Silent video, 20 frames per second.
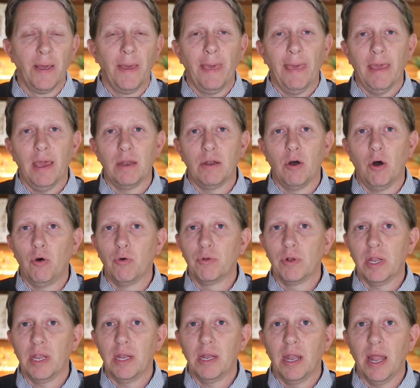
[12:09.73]
and
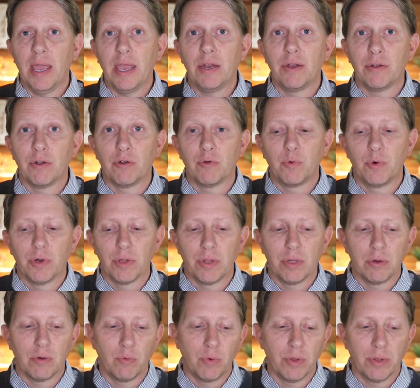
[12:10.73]
only later were
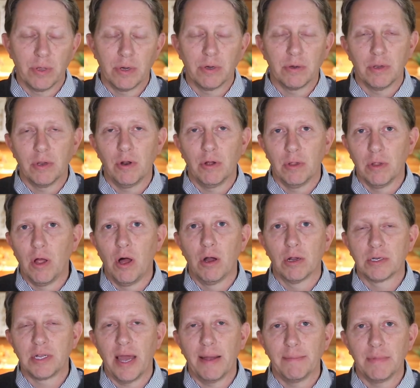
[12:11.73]
there were there you know a
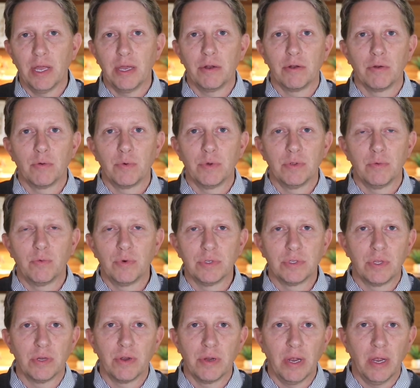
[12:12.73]
long time later
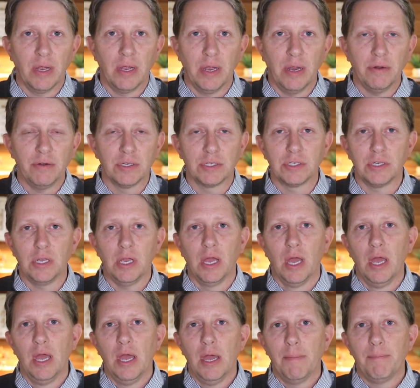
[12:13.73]
was there heresy.
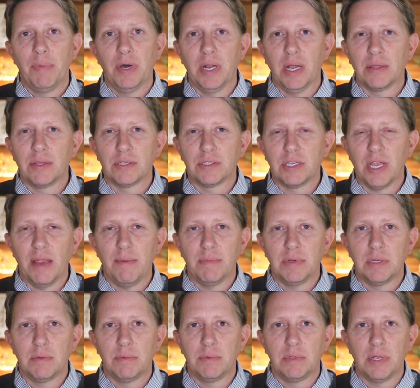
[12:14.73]
But at the
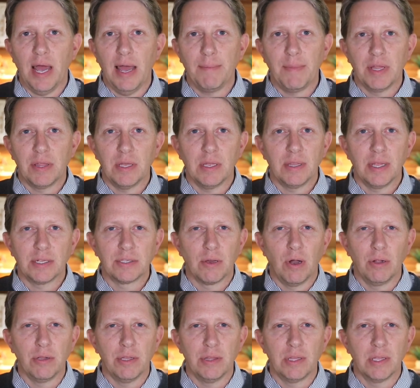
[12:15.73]
same time, I think that's
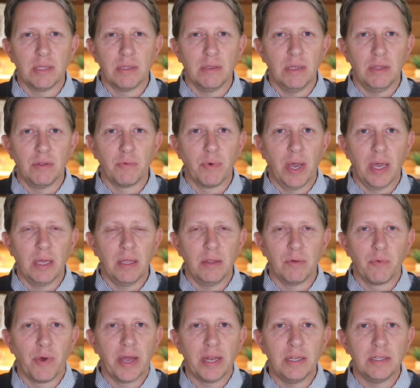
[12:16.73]
all in the in the in
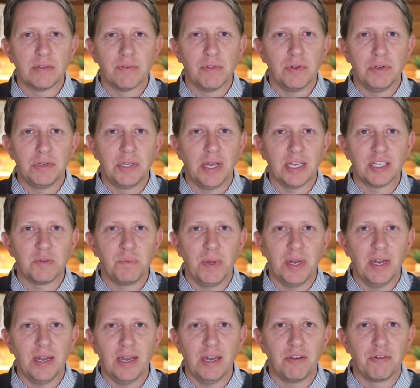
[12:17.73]
the writings of the New
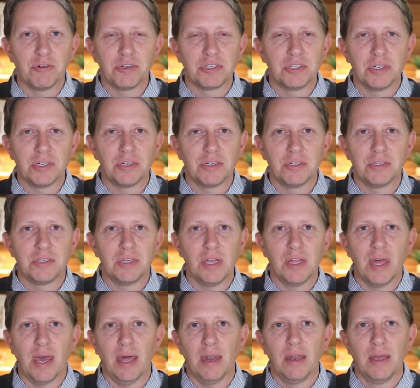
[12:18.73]
Testament, and any Christian could see
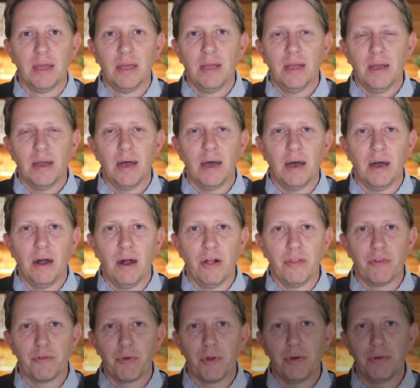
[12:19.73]
that uh,
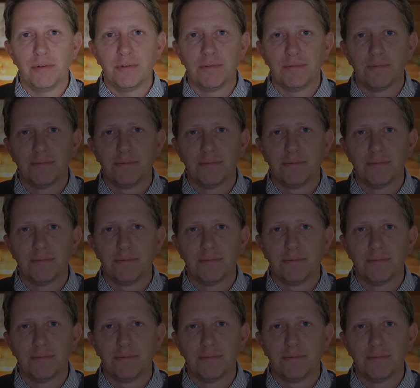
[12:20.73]
on their own.